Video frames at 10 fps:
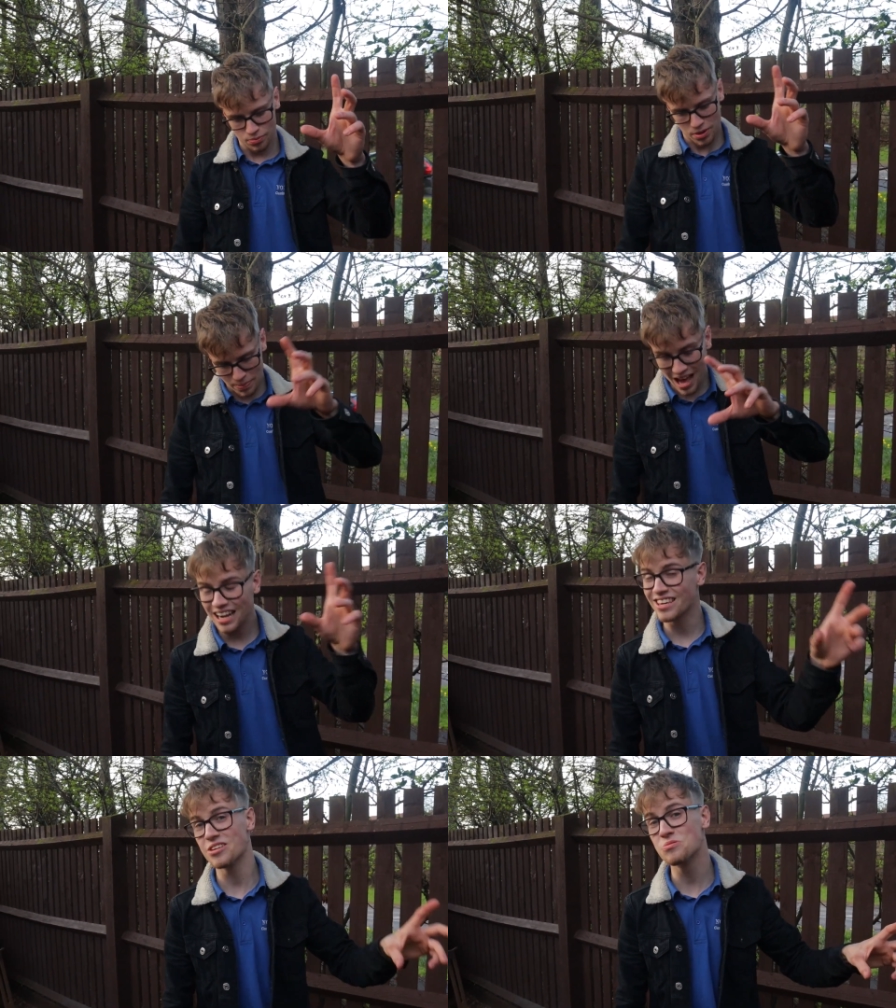We
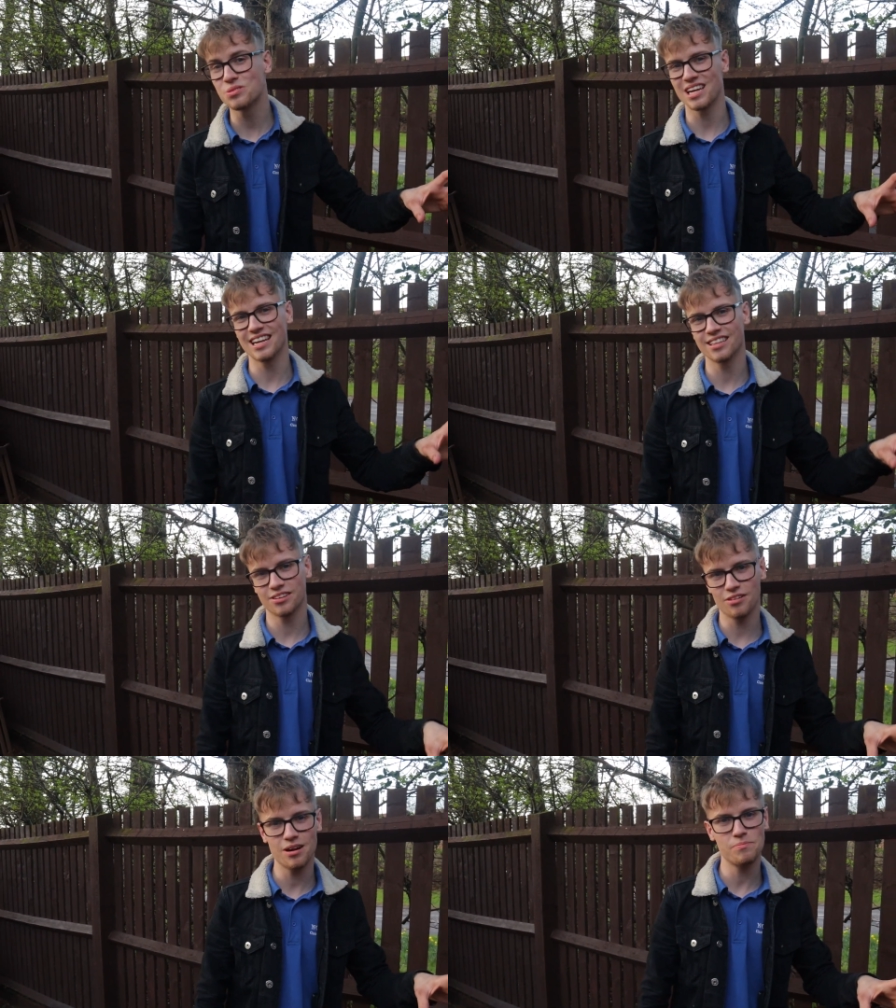barely used any of
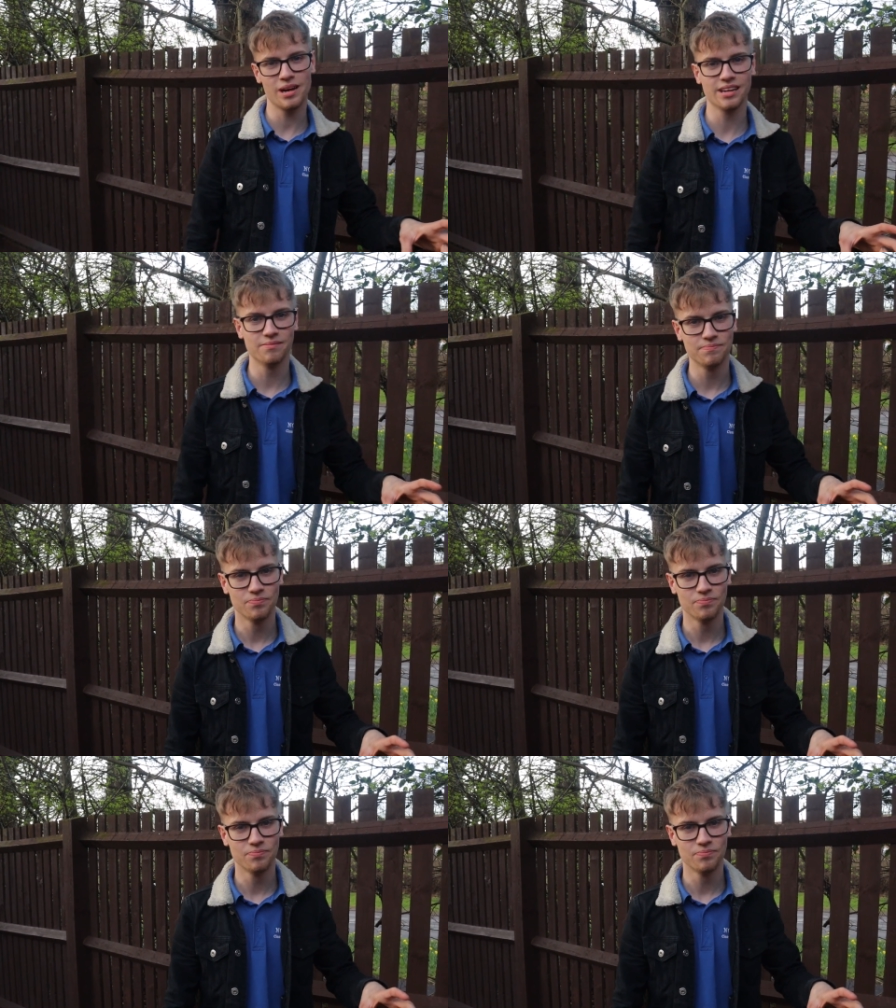the ground, mate.